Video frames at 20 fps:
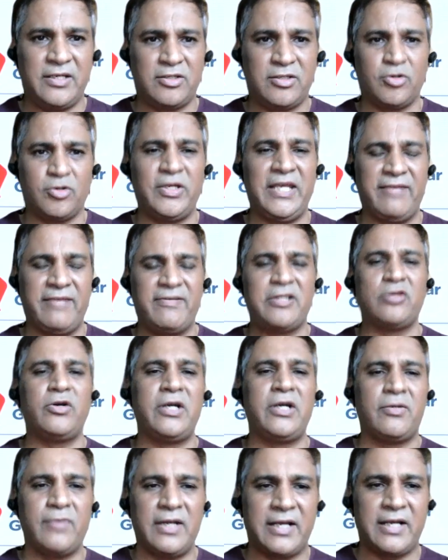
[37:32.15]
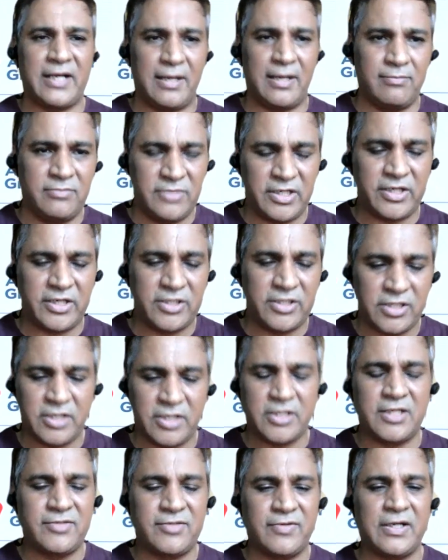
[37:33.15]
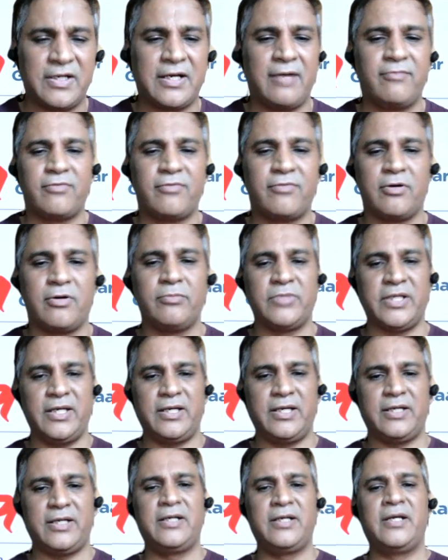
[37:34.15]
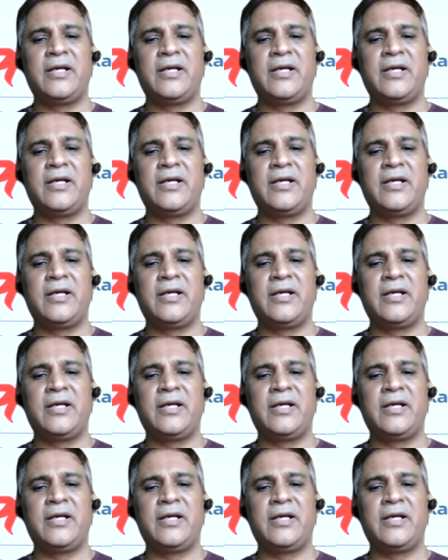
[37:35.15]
So even though it will come, the resurgence will come from there,